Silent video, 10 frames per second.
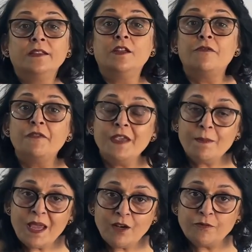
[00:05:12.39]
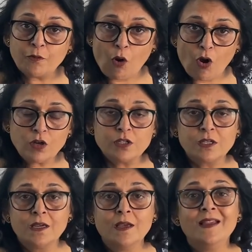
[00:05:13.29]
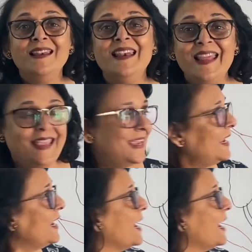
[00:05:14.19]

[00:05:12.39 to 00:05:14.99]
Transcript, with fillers: The female frogs lay